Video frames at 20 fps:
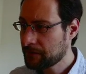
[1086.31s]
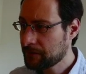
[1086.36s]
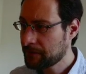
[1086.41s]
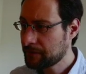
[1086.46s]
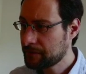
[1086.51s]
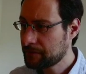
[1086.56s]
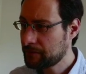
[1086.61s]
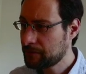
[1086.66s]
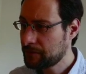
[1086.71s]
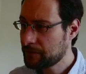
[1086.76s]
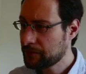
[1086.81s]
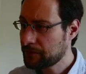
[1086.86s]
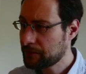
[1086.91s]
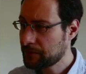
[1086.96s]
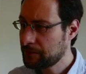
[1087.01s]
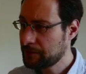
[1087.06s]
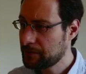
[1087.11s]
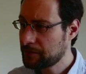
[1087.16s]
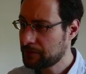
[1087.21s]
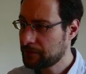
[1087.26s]
that was a
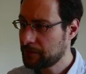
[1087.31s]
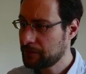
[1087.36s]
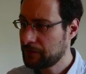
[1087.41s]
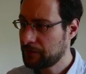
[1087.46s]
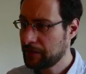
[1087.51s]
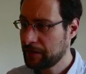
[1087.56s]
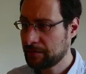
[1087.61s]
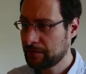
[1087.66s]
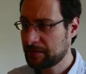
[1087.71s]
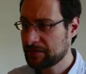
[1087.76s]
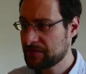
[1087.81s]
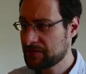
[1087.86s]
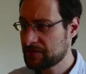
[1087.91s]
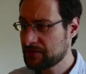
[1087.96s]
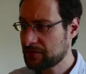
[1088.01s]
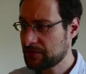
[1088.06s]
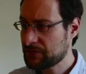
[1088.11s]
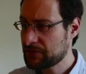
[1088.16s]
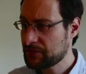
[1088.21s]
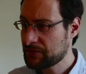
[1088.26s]
bit of a fail, but this
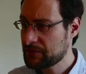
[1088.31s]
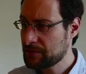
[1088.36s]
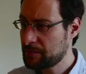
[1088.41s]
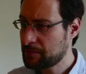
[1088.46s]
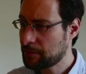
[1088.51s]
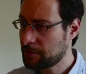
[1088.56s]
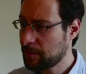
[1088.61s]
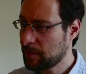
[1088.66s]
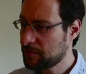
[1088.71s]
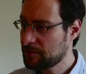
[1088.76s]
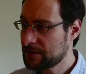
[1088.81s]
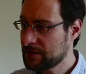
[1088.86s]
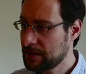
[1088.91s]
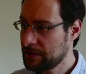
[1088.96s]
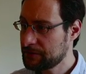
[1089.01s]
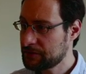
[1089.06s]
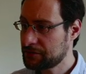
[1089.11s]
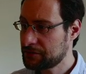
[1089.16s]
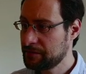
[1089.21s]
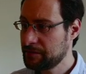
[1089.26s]
is also the problem with
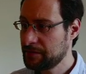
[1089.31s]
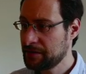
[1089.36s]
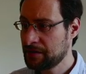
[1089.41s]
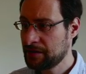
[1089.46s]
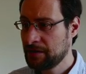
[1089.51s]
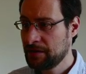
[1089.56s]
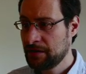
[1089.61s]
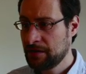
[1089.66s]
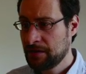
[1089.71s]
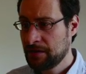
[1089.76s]
live streaming.